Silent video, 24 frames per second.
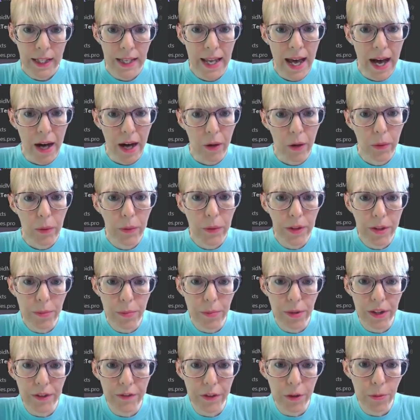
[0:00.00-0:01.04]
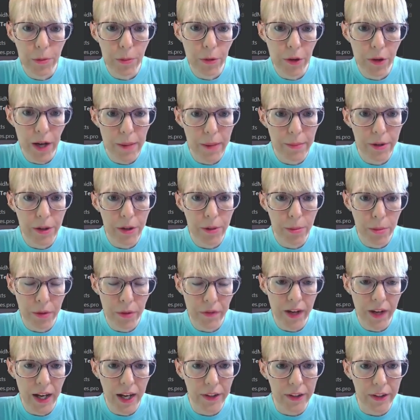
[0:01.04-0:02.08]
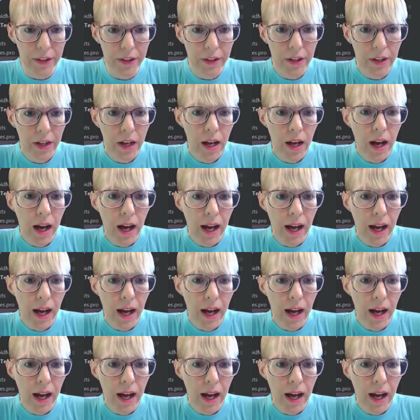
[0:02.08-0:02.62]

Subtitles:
Now, with the preview parameter provider,